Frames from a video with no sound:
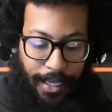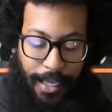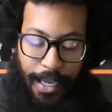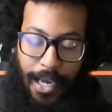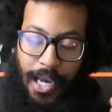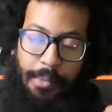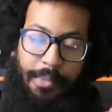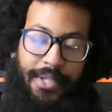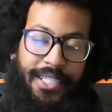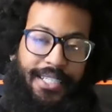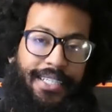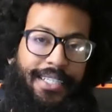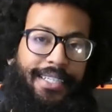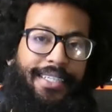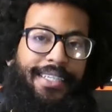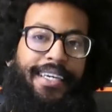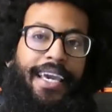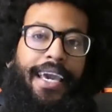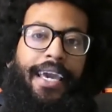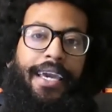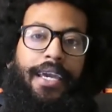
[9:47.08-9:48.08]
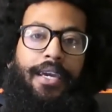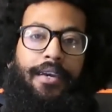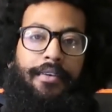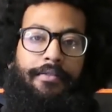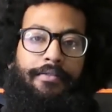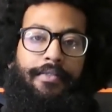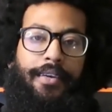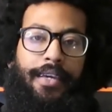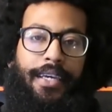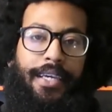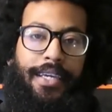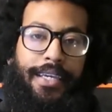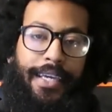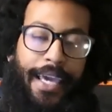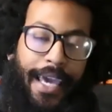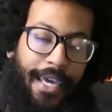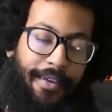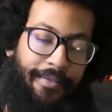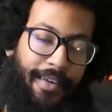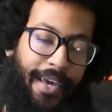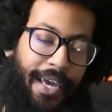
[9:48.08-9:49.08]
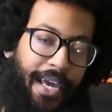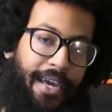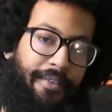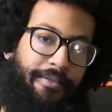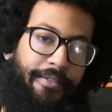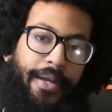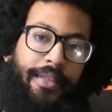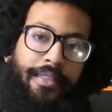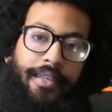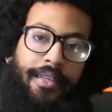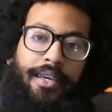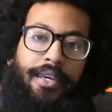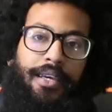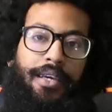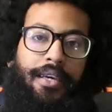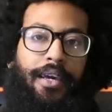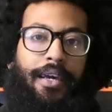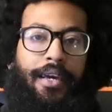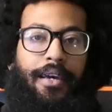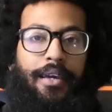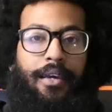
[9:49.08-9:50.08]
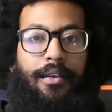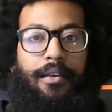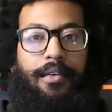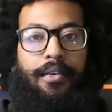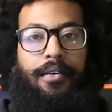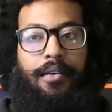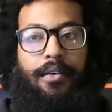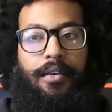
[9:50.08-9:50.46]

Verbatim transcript: how much he gave. He gave everything he had.